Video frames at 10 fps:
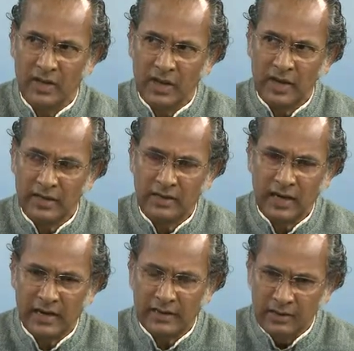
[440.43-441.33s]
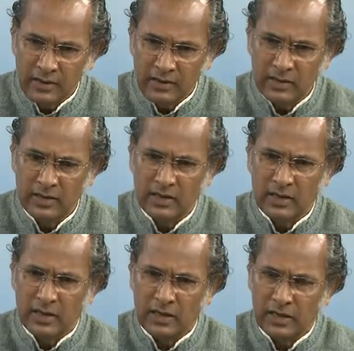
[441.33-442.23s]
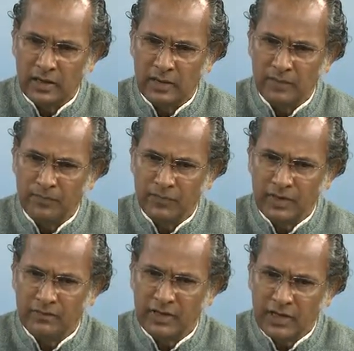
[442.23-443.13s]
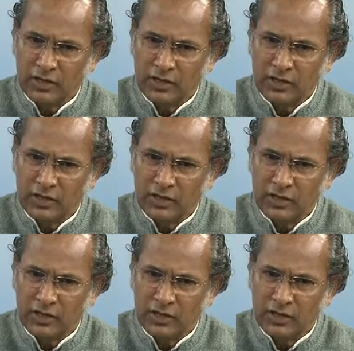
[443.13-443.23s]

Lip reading: And I learned Vedic